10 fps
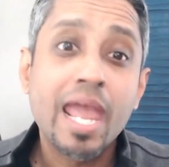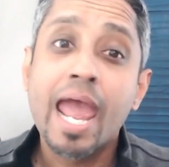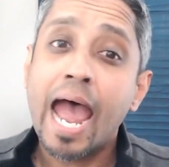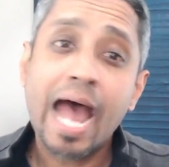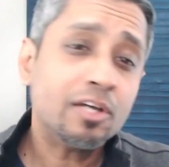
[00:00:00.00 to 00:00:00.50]

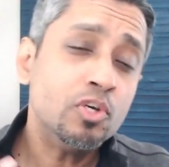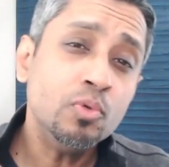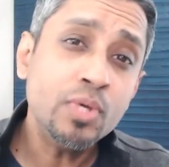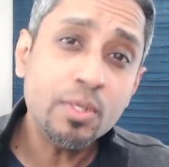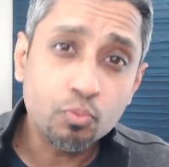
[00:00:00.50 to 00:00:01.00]
How can
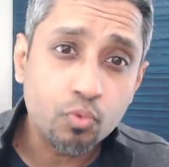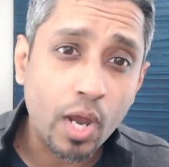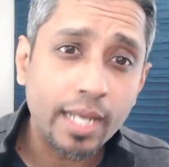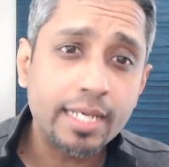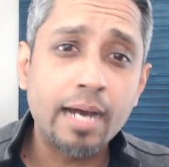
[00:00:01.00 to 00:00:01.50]
we
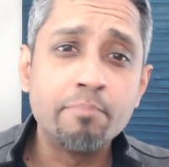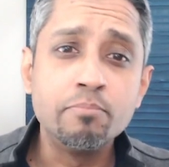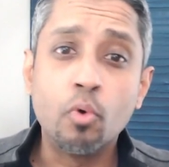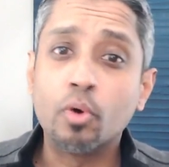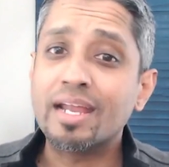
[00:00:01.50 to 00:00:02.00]
run a
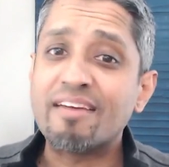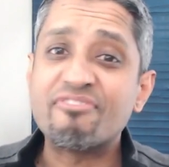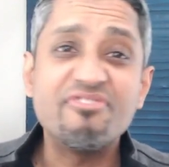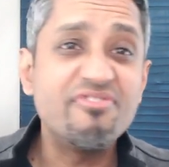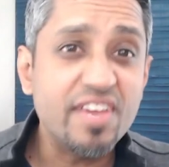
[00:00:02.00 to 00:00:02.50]
more
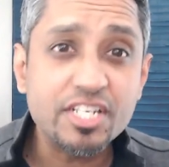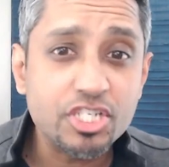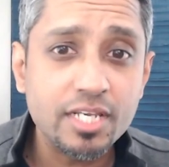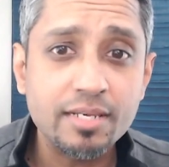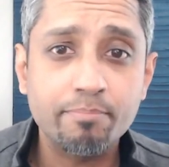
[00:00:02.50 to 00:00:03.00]

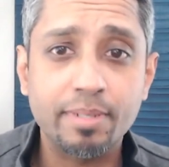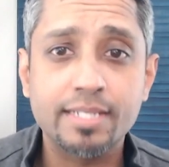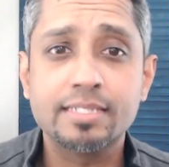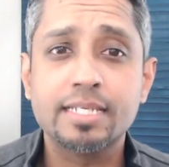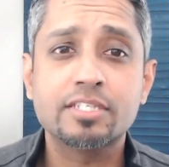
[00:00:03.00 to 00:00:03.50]
efficient
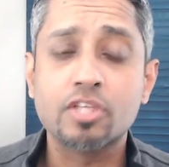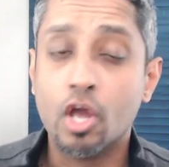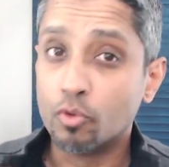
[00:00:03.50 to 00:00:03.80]
business,